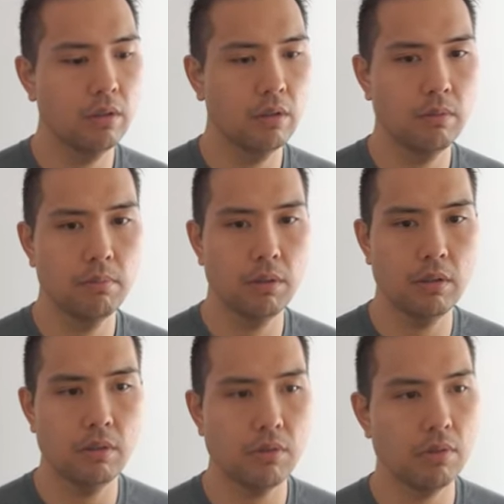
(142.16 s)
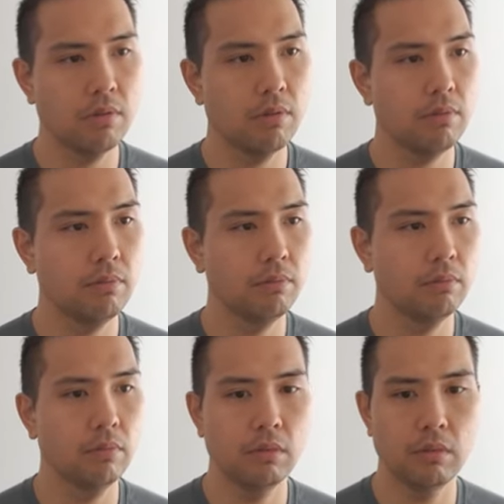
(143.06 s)
paste
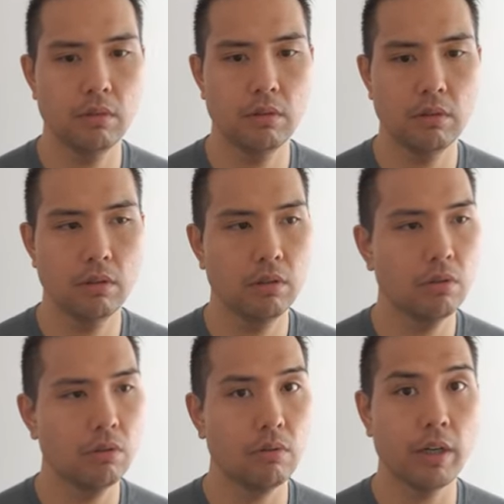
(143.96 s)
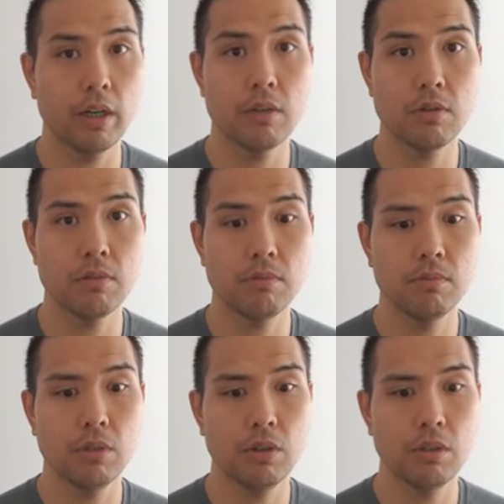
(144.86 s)
correct answer
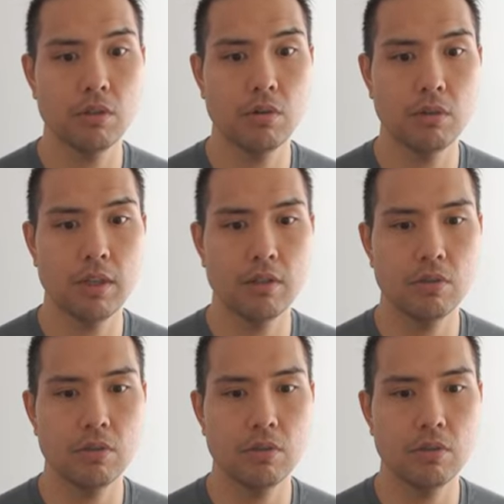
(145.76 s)
all right let's go task